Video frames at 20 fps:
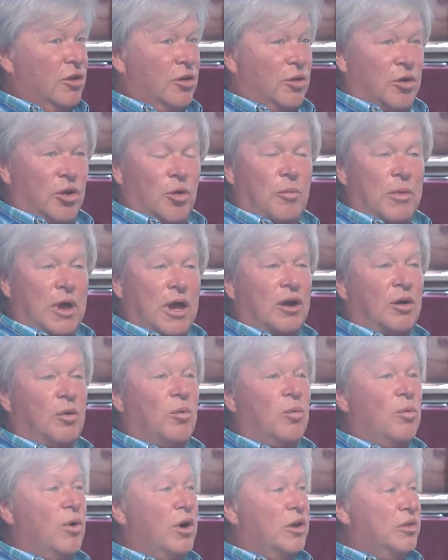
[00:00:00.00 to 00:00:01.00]
no matter
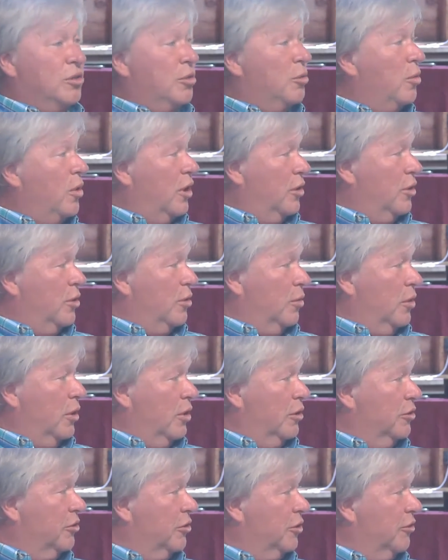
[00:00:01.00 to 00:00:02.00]
what the weather
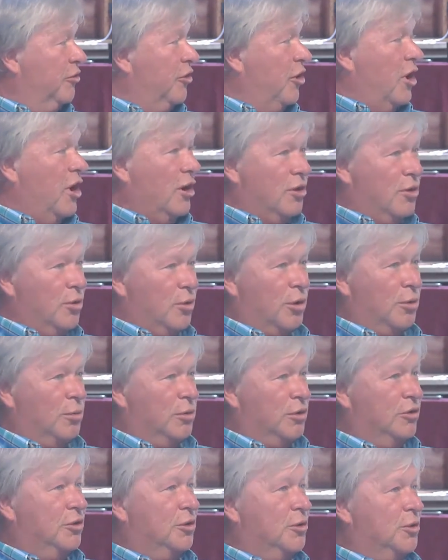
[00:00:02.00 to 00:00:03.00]
was, the foghorn
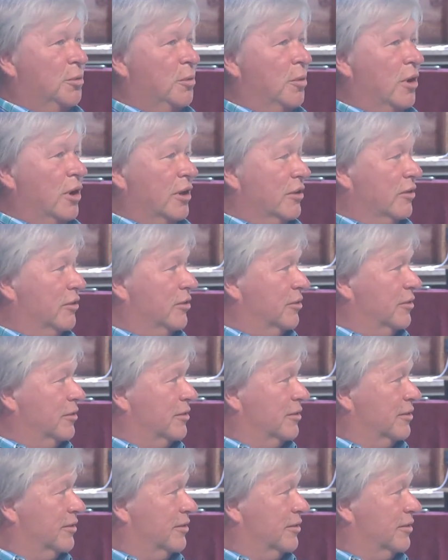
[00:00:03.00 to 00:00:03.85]
would toot once.